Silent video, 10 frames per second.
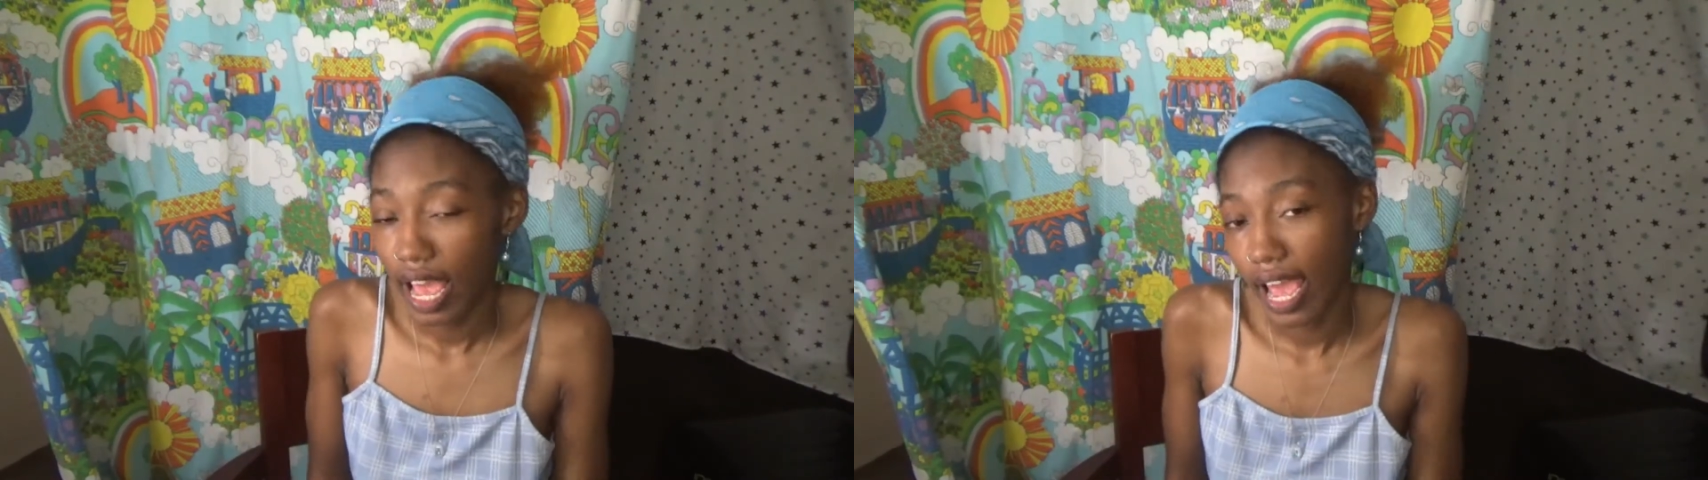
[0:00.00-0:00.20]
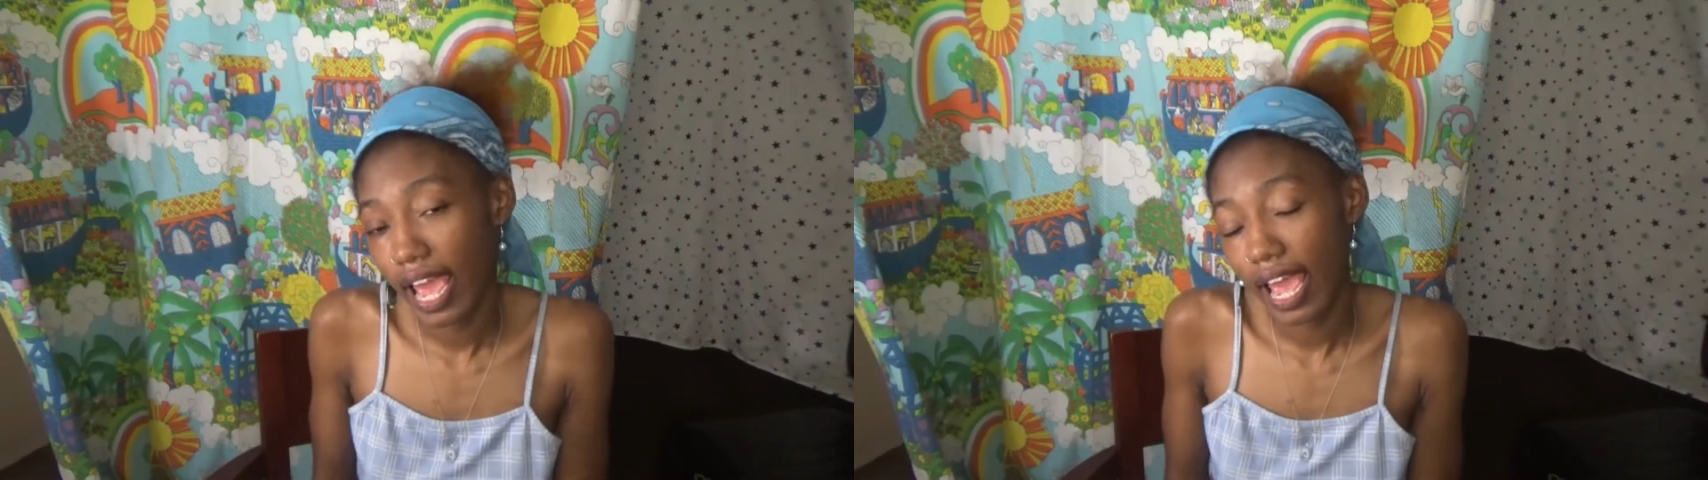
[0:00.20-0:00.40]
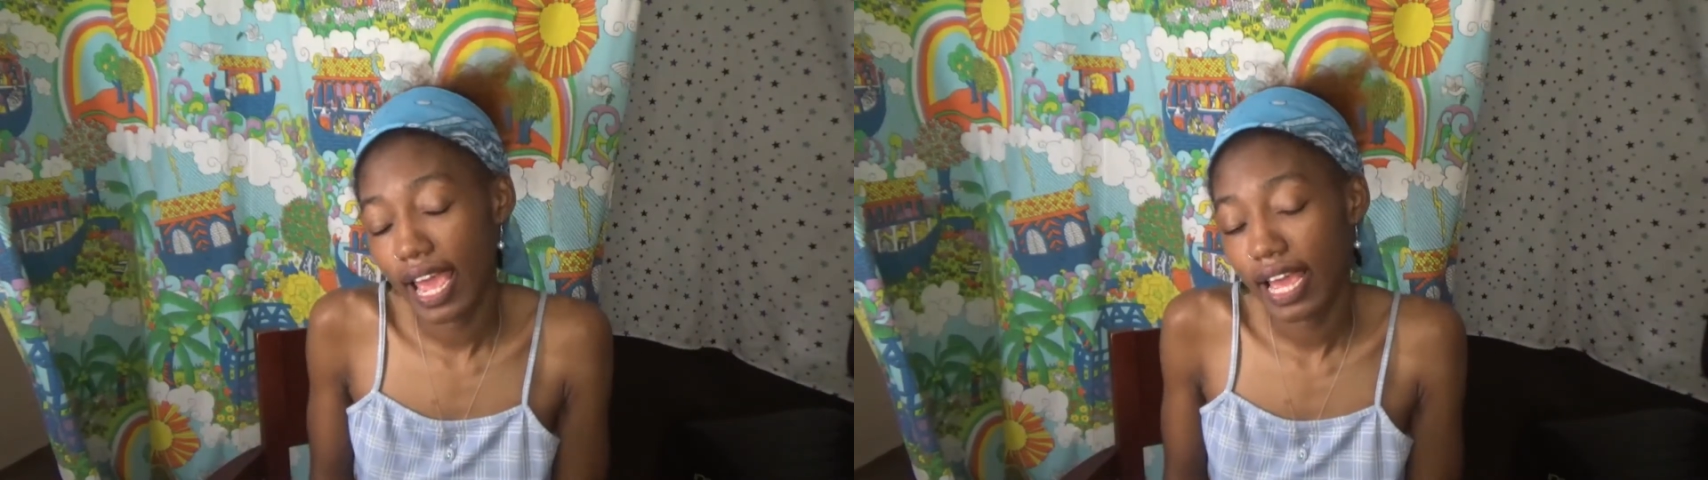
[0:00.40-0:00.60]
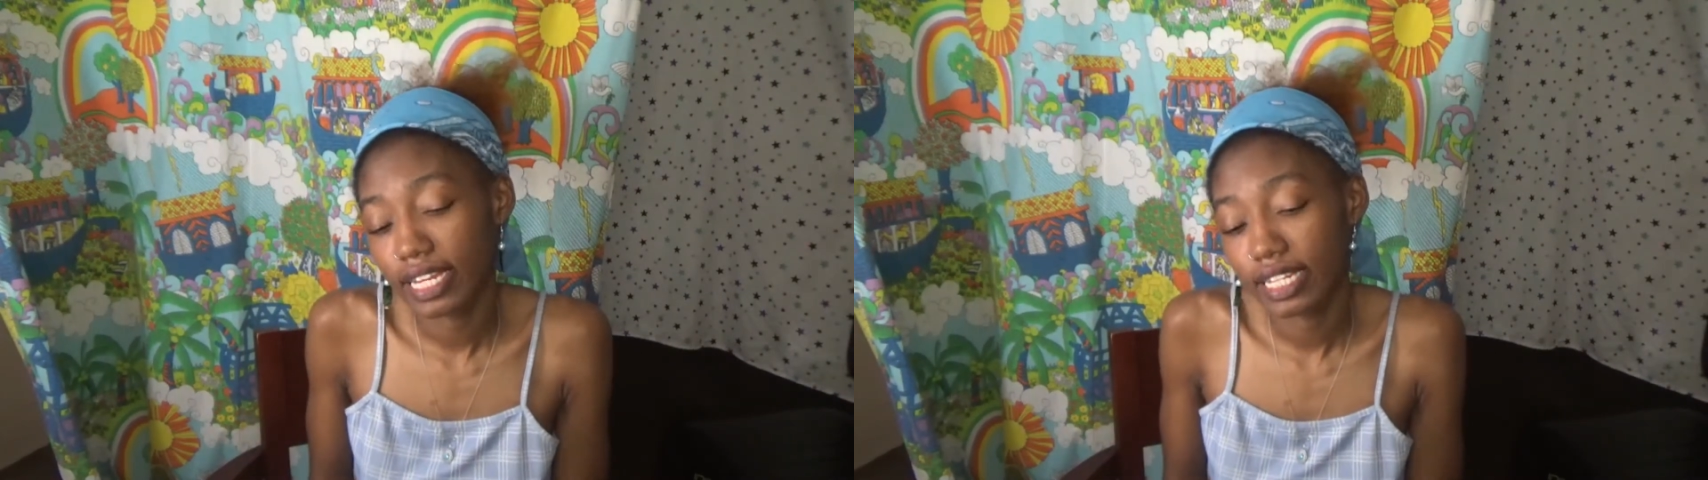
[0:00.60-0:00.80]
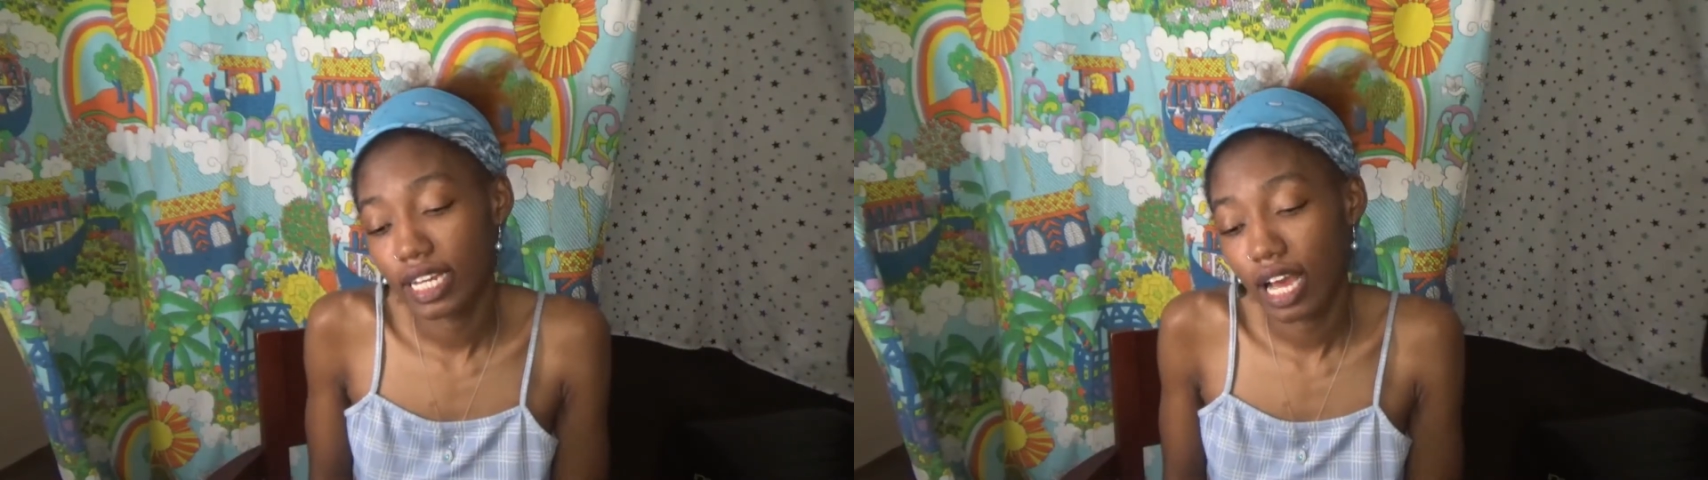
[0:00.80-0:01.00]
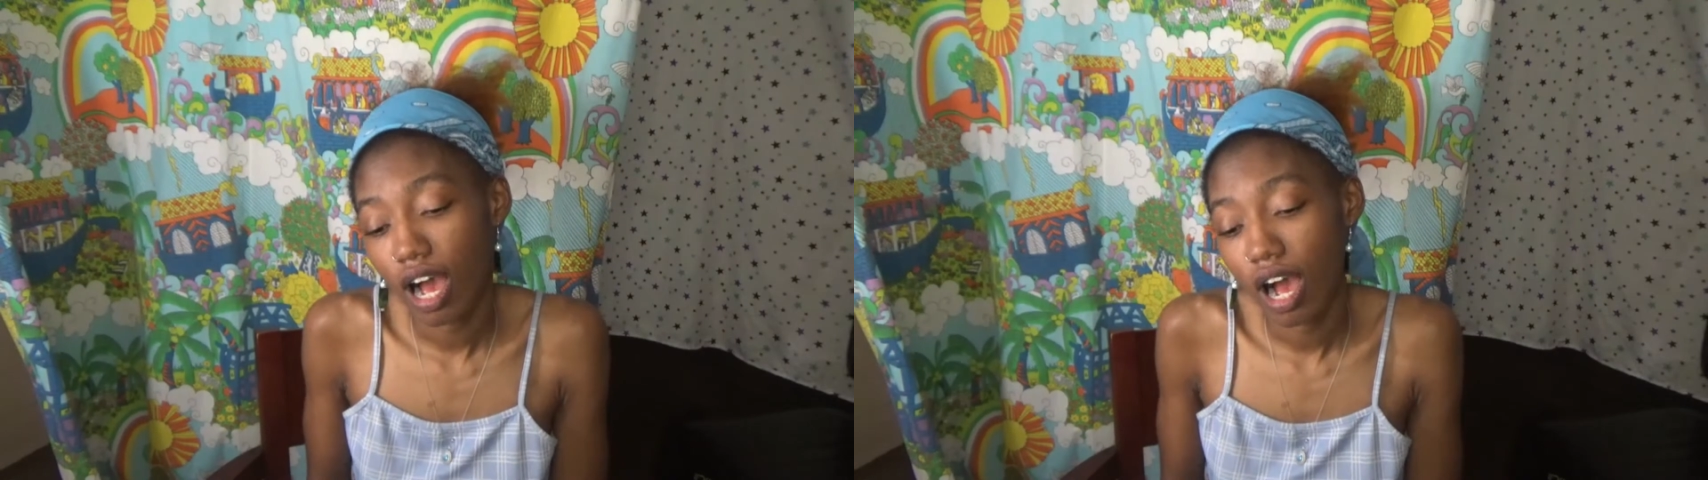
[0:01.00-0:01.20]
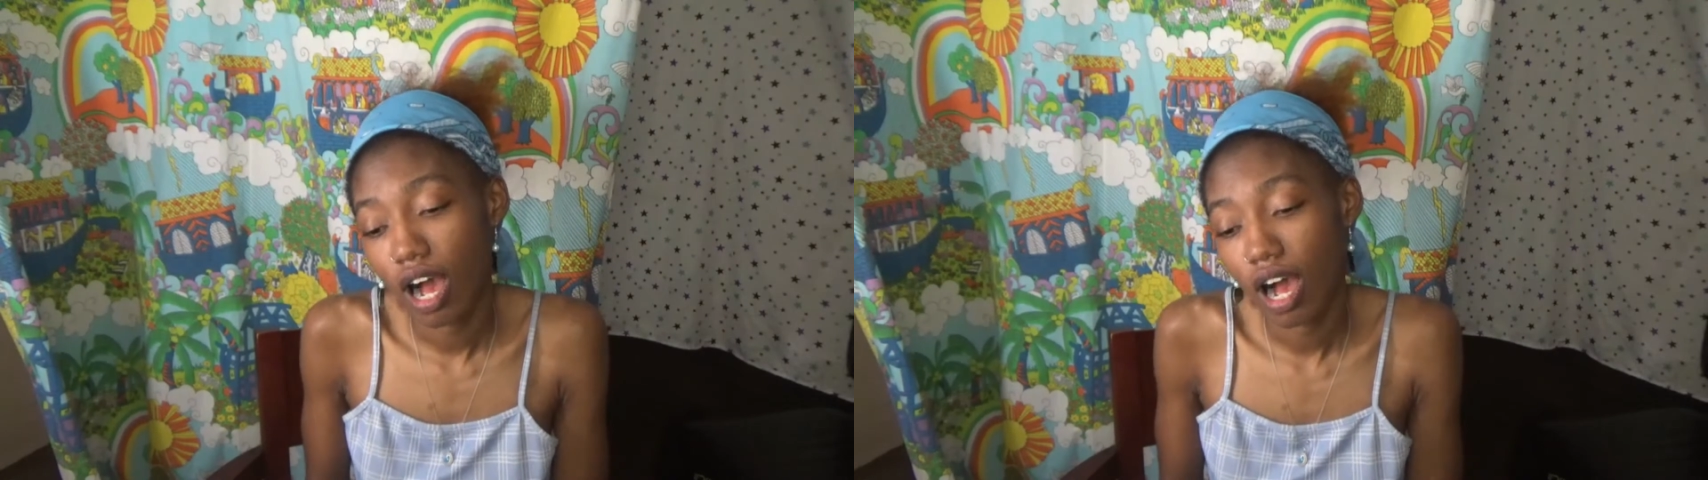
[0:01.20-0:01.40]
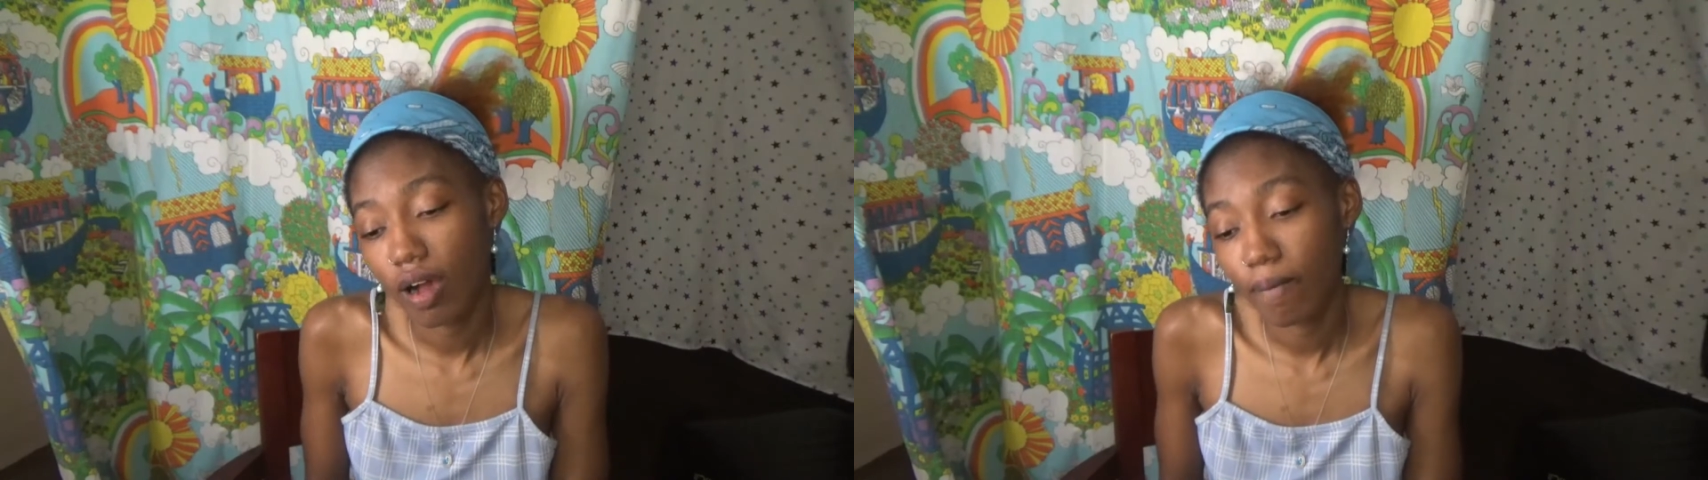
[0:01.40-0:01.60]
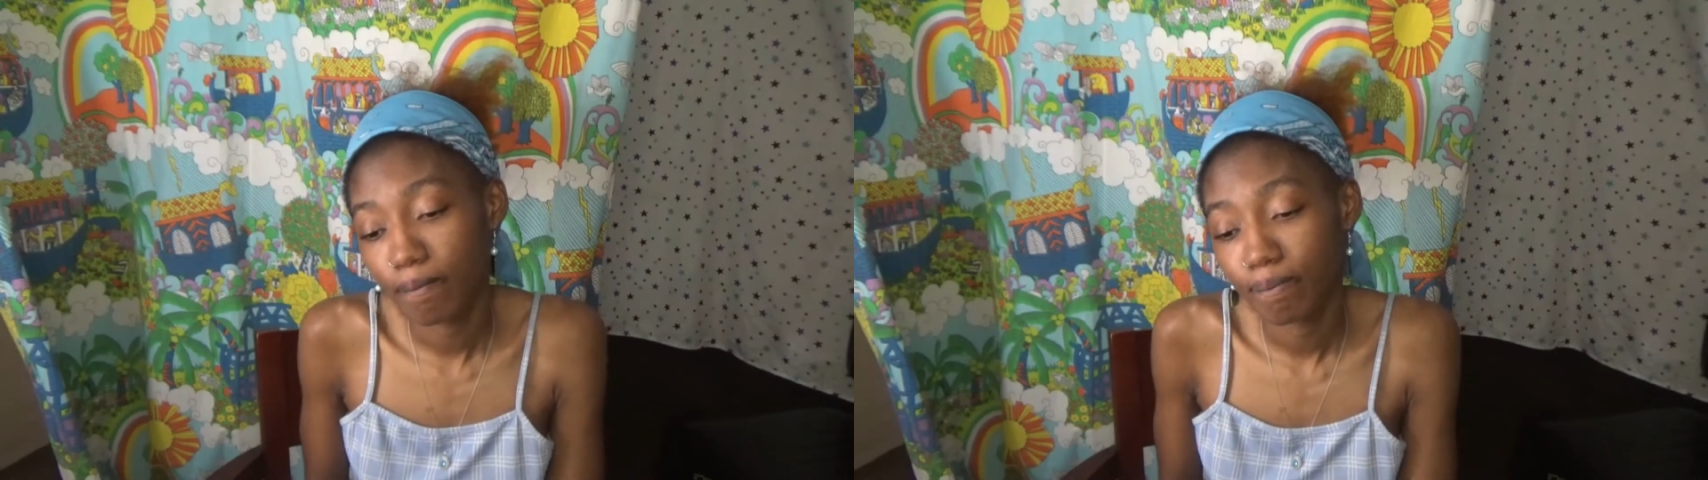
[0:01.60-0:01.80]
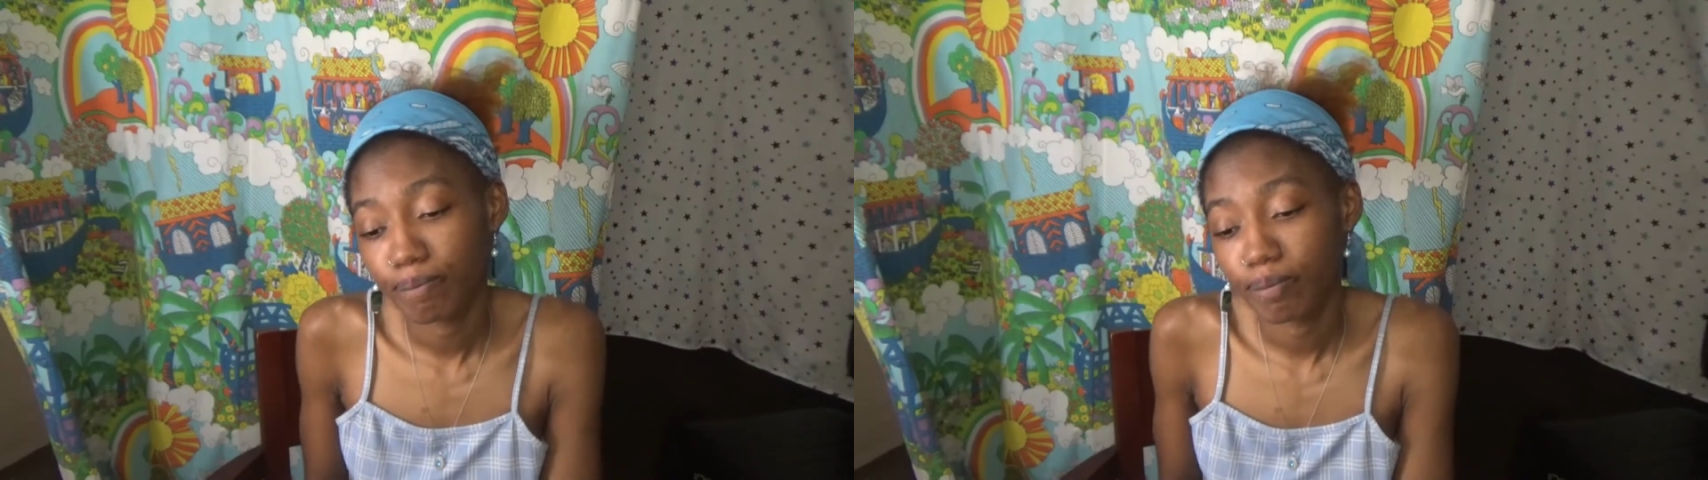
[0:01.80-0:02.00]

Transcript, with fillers: and um,